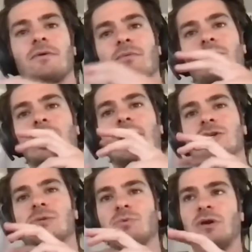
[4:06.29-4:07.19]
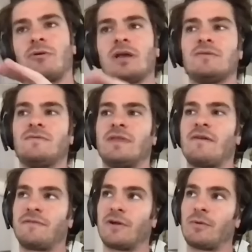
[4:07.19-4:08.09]
the relationship that we created for
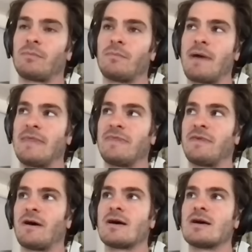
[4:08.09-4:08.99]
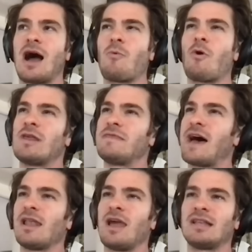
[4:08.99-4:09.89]
that film meant that I wanted
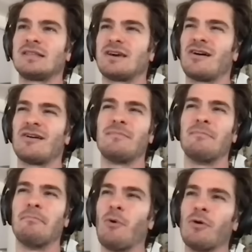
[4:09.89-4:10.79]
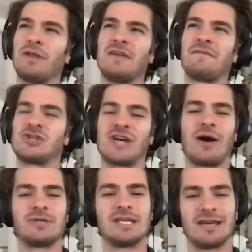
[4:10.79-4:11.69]
that line to hurt him more than if I
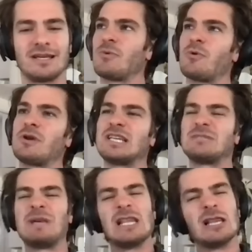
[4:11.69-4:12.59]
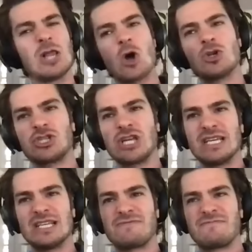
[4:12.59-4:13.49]
shouted it. I wanted it to be lodged in
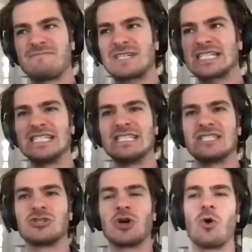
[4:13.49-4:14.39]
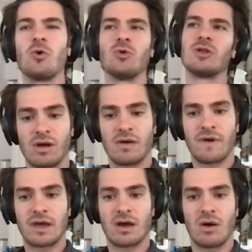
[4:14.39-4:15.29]
his fucking soul. If
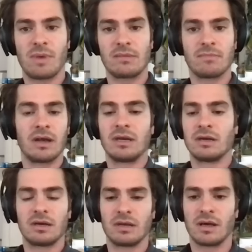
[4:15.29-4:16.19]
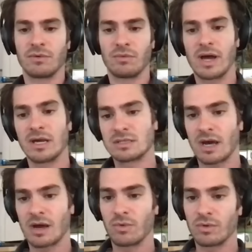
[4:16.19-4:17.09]
I can't make money in other ways,
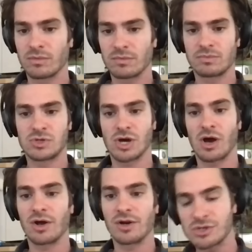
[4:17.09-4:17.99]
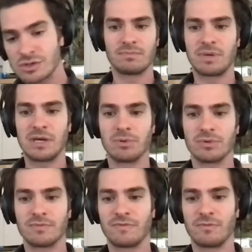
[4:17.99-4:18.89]
I will charge
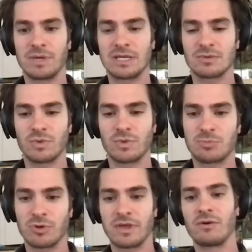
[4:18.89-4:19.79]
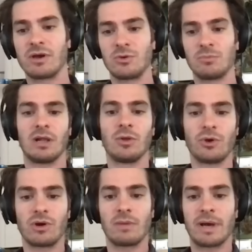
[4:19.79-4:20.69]
people for me to whisper in their ear, you better
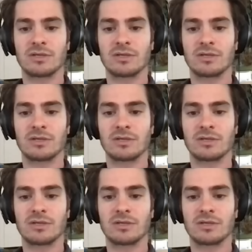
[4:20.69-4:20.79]
lawyer up,